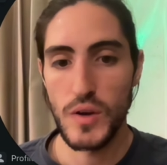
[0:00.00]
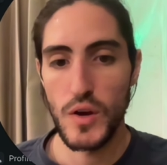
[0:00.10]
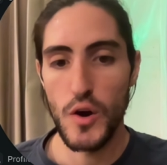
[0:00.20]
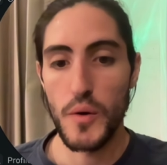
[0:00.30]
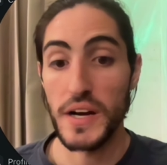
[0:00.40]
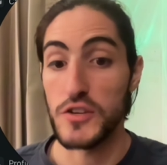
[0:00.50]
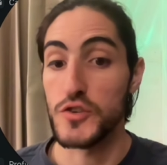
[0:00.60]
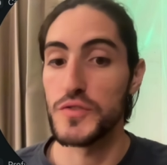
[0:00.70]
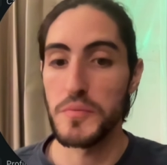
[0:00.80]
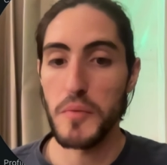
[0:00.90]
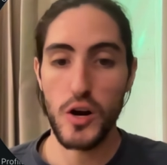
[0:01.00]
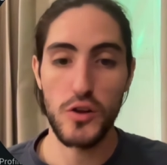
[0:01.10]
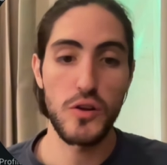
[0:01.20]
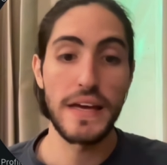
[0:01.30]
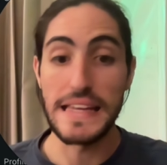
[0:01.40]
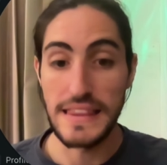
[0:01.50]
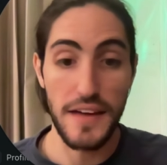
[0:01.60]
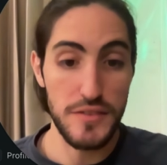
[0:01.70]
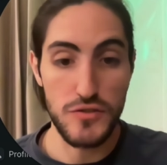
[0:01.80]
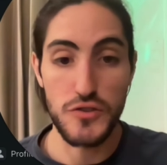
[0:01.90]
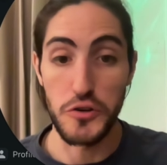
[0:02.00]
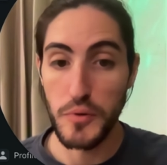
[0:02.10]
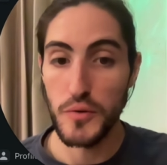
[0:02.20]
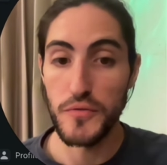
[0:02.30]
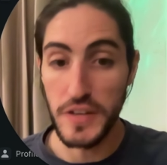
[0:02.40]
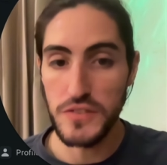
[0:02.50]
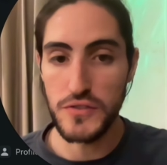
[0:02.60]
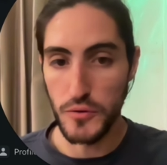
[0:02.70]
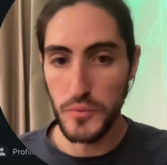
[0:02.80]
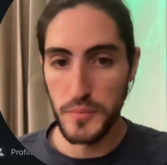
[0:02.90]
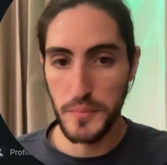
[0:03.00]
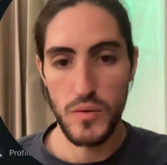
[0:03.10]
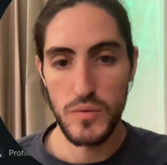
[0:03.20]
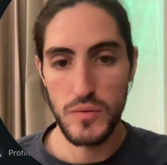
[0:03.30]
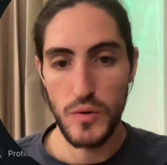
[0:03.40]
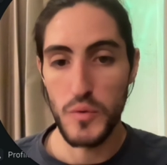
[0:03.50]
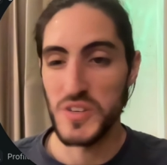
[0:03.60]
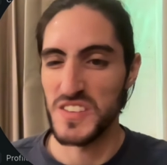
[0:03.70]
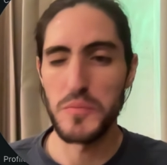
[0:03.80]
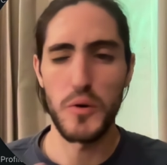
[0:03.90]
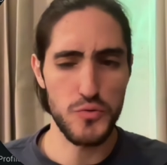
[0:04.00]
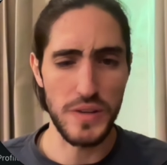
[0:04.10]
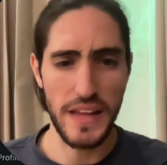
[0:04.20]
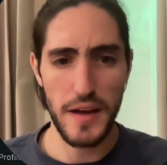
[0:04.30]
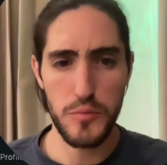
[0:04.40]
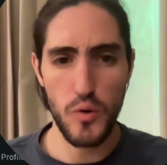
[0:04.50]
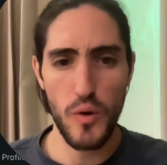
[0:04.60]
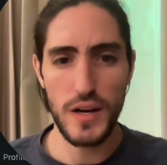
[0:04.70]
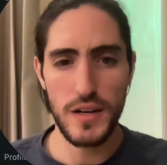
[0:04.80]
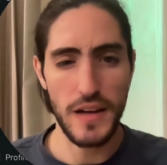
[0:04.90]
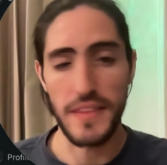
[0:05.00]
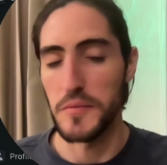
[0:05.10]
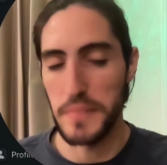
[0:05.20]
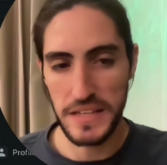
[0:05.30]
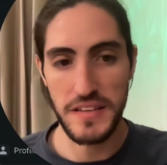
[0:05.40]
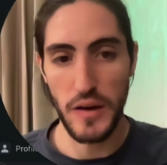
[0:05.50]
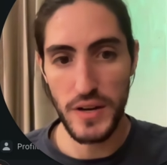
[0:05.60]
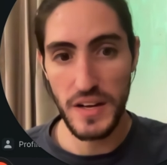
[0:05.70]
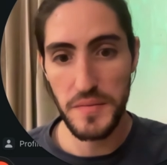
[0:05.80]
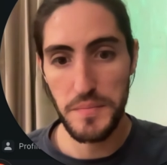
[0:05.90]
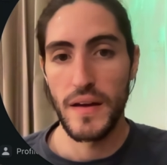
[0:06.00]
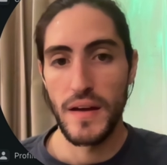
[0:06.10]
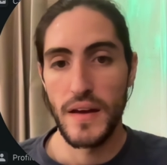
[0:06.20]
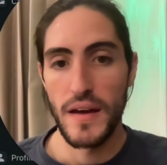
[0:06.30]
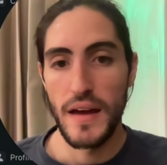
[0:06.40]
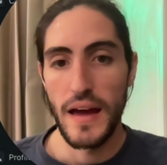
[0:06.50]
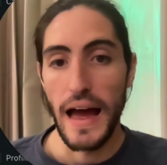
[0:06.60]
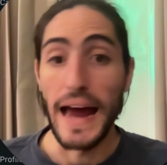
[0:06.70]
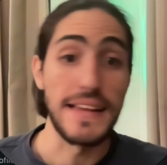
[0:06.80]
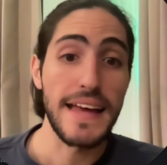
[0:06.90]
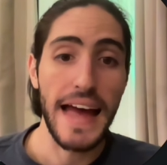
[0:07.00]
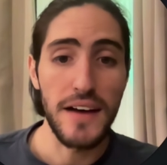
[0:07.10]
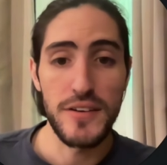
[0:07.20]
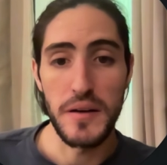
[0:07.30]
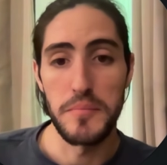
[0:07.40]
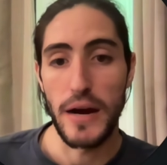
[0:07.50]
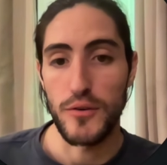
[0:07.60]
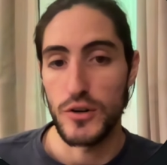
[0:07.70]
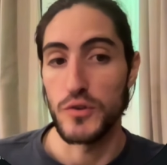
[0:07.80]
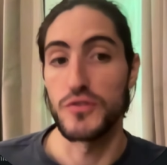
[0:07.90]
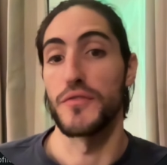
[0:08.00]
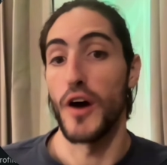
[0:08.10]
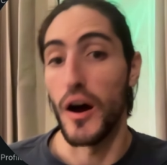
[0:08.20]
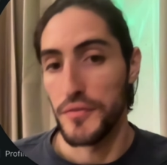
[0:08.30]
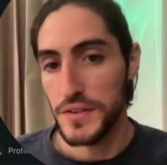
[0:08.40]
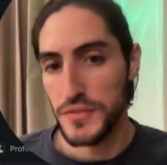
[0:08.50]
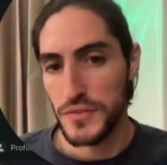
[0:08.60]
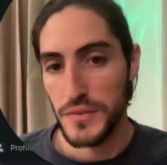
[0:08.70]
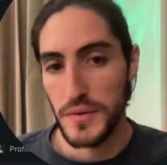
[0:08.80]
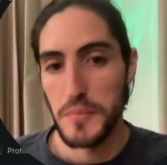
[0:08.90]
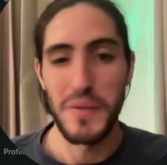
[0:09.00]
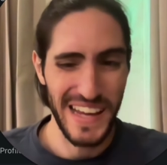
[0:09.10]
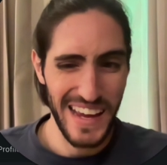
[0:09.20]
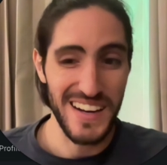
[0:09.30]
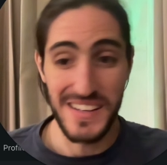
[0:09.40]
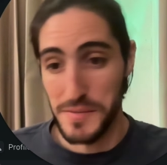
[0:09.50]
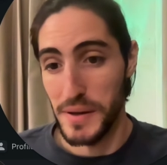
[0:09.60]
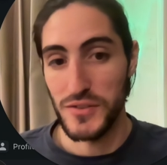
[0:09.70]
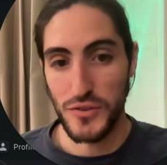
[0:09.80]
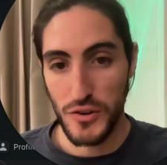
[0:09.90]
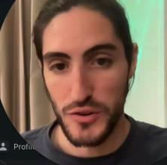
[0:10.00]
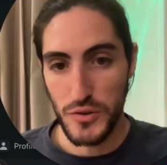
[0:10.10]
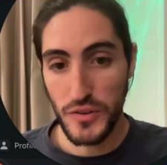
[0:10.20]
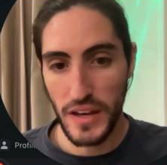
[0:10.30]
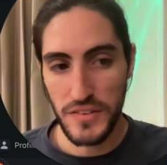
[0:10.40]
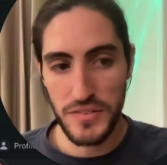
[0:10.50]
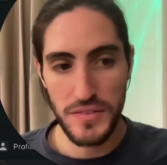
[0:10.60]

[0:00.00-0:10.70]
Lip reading: We're going to choose the model 11 Turbo V2, which is the most reliable one and the best sounding. I like having a background noise of Office, but again, it depends on your use case.